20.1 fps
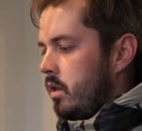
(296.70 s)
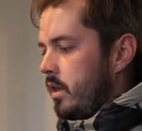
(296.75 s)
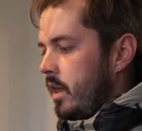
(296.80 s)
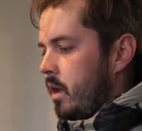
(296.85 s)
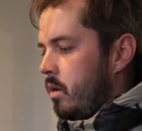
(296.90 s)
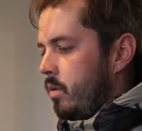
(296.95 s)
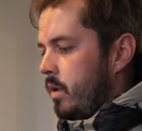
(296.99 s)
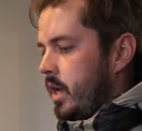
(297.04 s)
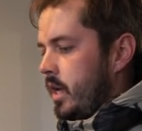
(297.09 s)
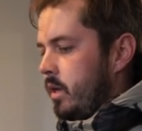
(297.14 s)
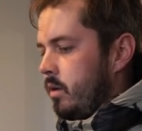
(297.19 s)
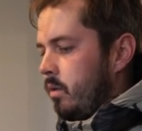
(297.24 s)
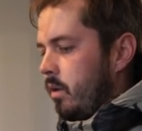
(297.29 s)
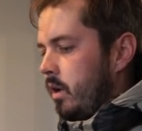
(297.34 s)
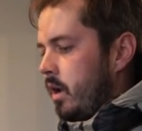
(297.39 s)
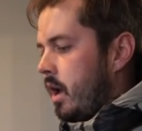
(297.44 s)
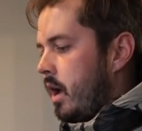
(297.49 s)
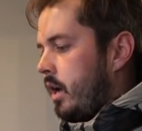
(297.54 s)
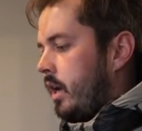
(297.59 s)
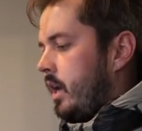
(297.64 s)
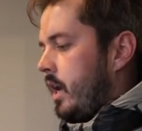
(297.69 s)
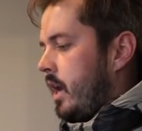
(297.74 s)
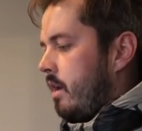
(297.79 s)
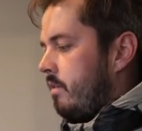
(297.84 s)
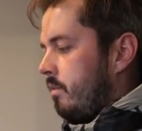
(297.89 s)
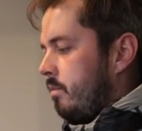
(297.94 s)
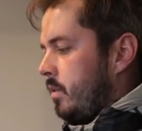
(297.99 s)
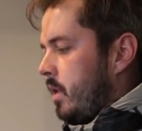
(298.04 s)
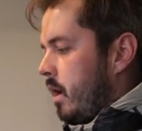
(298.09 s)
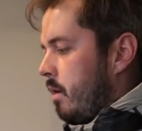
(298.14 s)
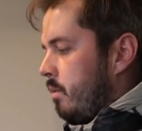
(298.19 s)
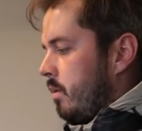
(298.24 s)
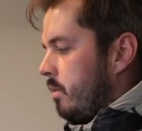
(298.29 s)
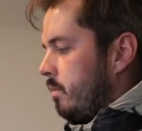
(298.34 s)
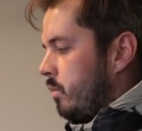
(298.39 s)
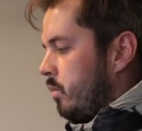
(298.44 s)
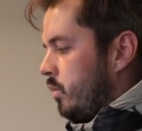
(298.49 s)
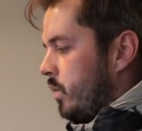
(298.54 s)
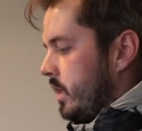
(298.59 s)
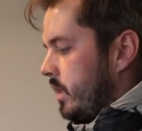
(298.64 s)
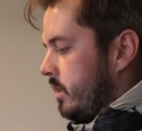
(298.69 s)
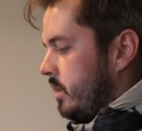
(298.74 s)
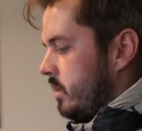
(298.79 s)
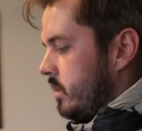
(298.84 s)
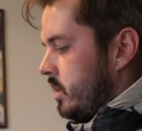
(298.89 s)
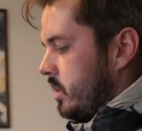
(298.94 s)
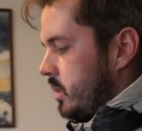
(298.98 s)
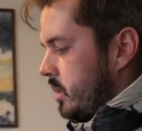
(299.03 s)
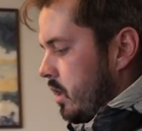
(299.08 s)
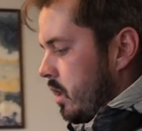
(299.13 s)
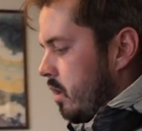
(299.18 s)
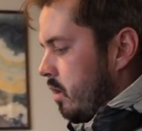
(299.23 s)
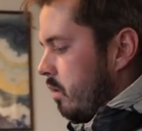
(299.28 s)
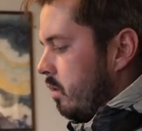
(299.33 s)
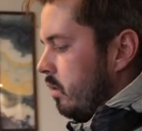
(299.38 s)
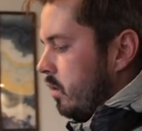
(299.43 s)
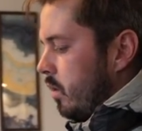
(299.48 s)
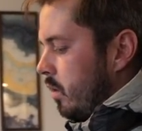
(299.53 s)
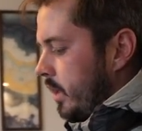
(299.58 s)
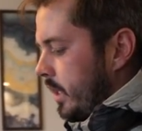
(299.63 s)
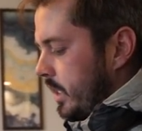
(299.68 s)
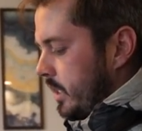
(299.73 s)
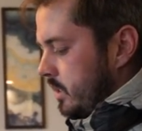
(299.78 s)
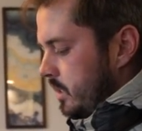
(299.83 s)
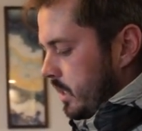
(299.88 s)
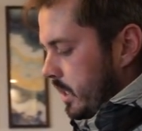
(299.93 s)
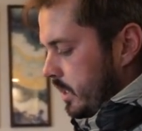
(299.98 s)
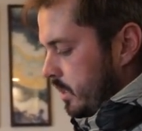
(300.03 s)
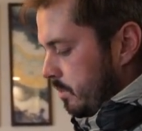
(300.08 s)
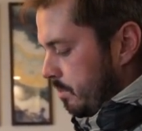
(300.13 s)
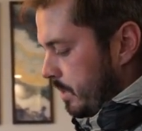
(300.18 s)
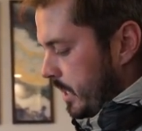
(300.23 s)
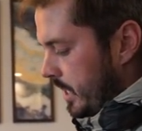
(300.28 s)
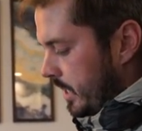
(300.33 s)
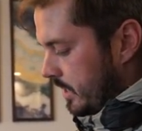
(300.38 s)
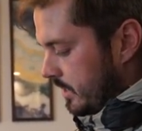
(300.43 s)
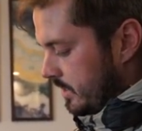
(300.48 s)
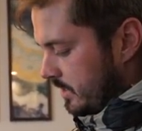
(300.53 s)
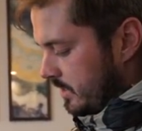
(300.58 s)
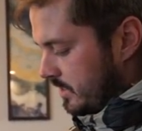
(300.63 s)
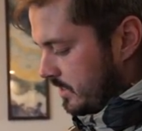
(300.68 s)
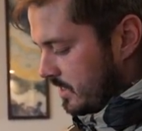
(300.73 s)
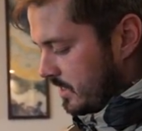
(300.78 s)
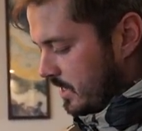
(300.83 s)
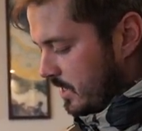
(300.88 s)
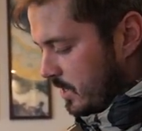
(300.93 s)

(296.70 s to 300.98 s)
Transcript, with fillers: That way you are not going to have a problem with snow going inside your pants,